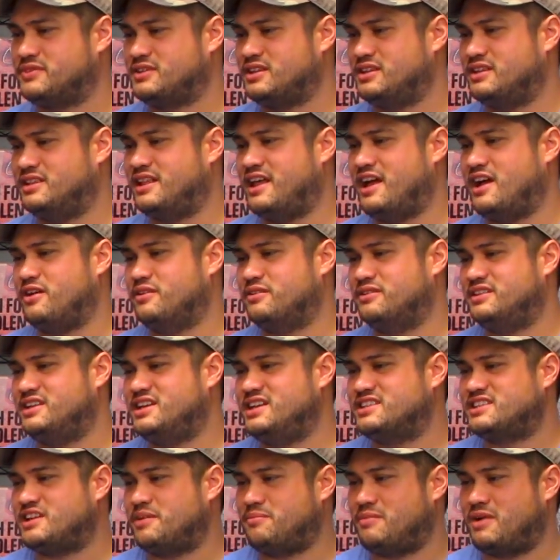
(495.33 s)
Now
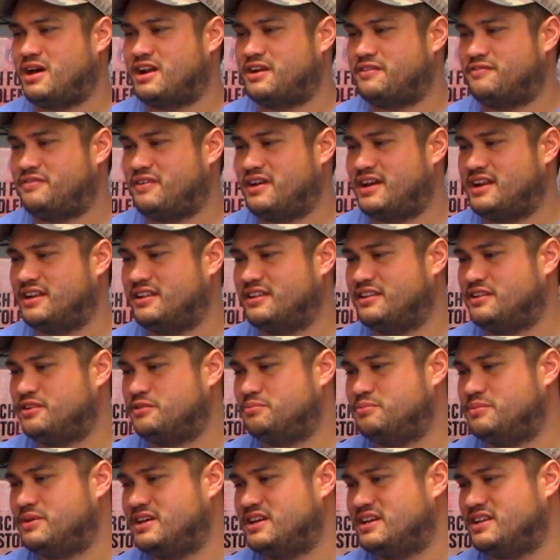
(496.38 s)
these I modified a
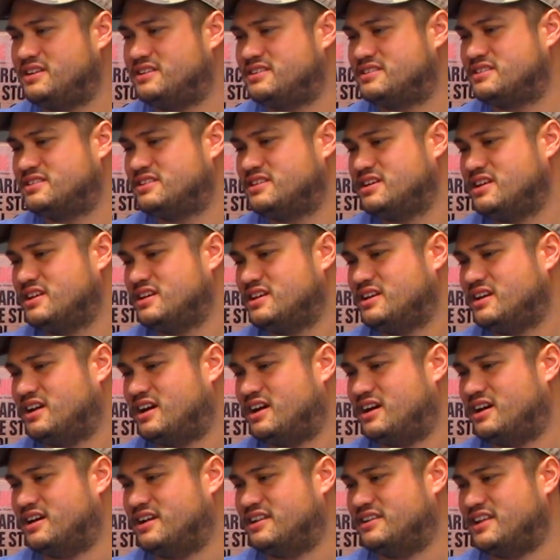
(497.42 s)
little bit.
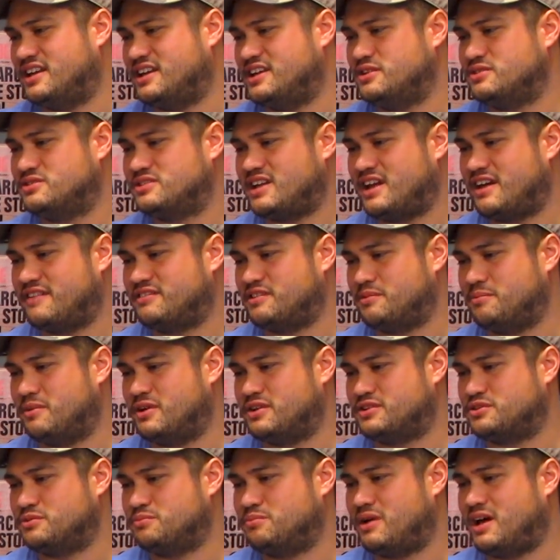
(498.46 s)
They used to have the
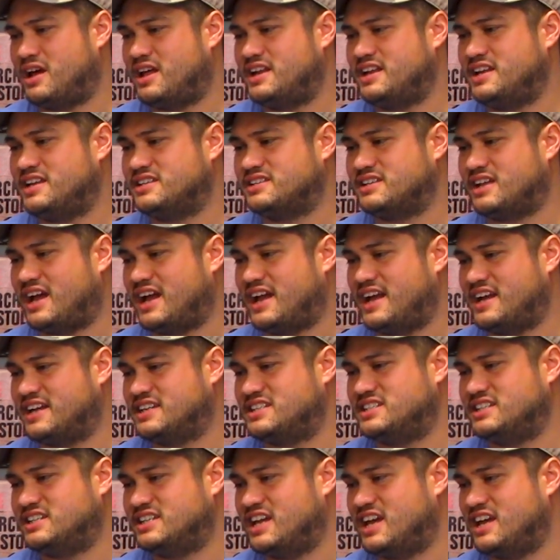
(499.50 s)
muscle bodies. I
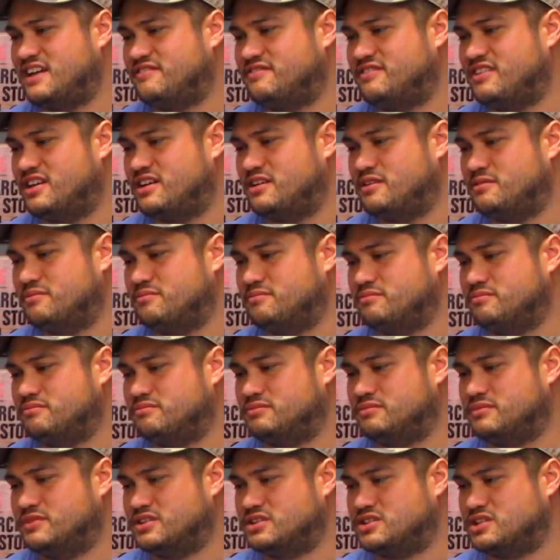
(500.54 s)
actually gave them
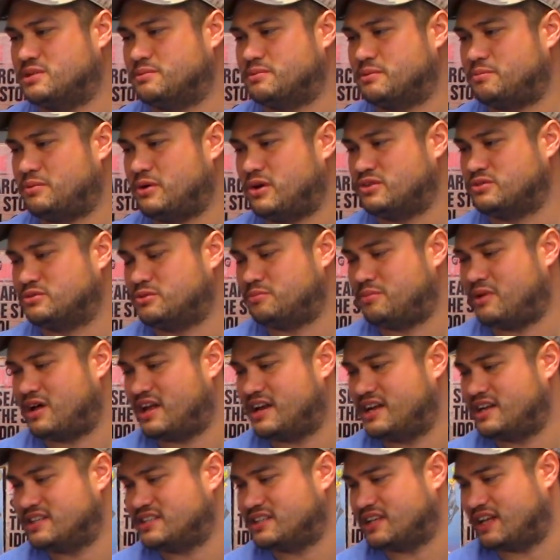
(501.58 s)
the superposable
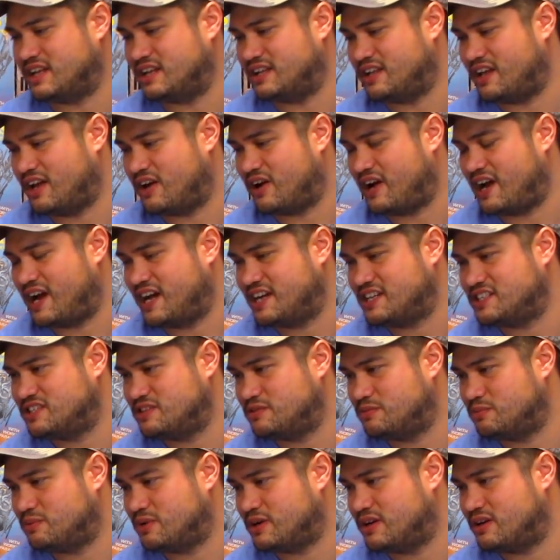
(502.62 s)
bodies, and they're
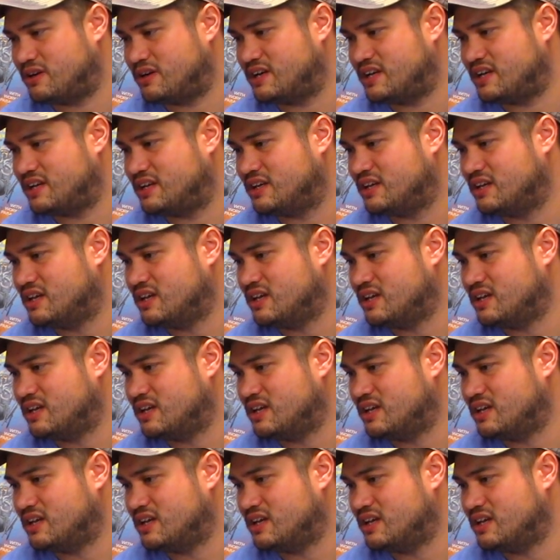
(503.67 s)
actually wearing.